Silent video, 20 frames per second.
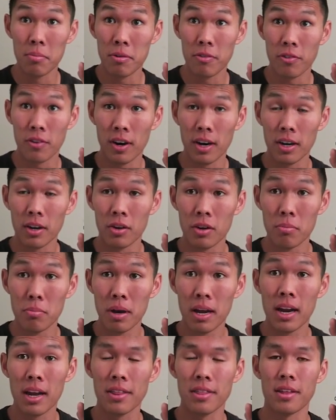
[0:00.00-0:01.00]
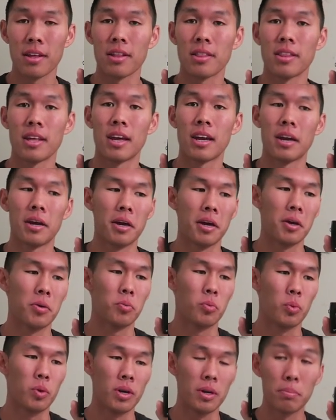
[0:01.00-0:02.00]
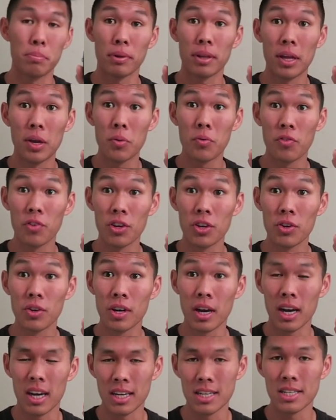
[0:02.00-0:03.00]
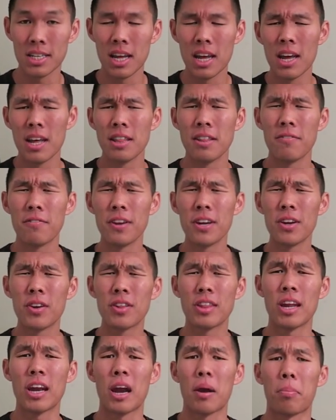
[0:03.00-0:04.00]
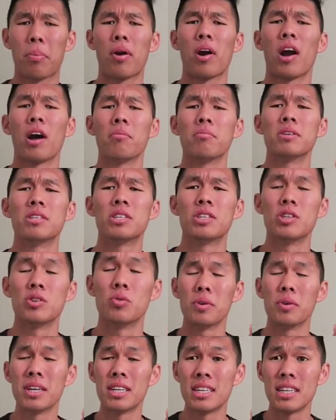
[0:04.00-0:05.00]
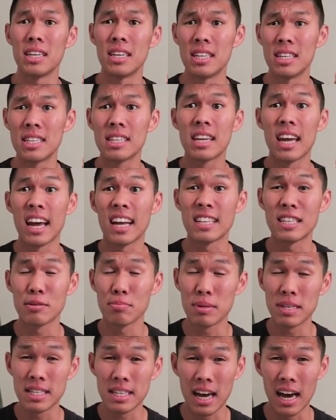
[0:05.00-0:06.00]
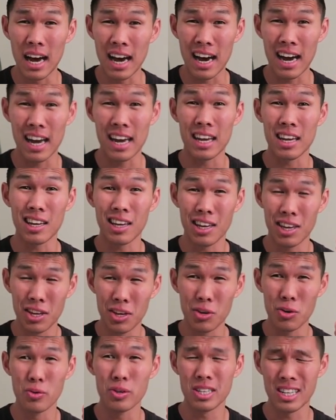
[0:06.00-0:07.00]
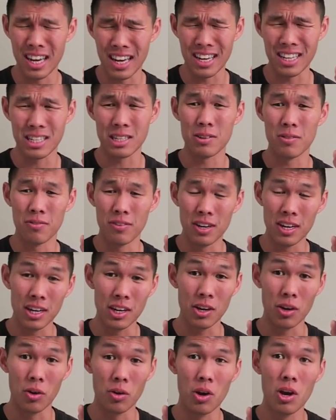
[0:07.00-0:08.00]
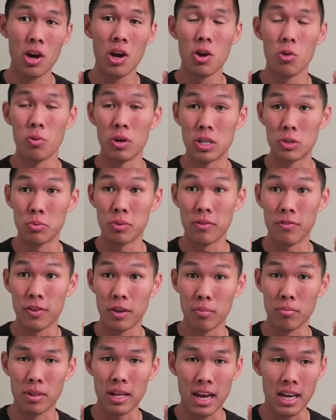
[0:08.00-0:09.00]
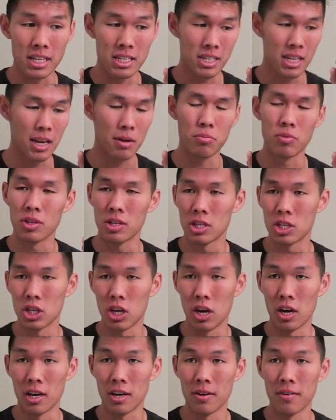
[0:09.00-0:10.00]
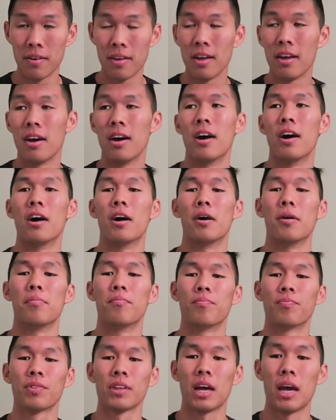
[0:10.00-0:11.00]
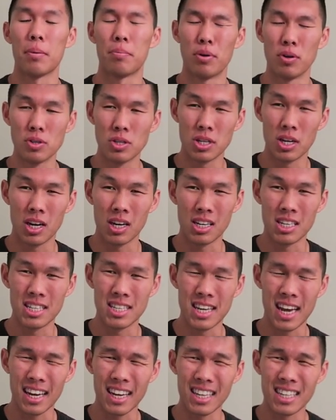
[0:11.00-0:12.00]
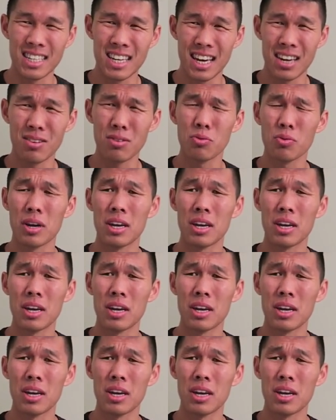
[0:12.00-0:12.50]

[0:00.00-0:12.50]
and before I go to bed, I thought that I would play for you guys the video that I promised which is Gatsby's IQ test video, which we filmed last time with Sean. Um, I posted on his second channel,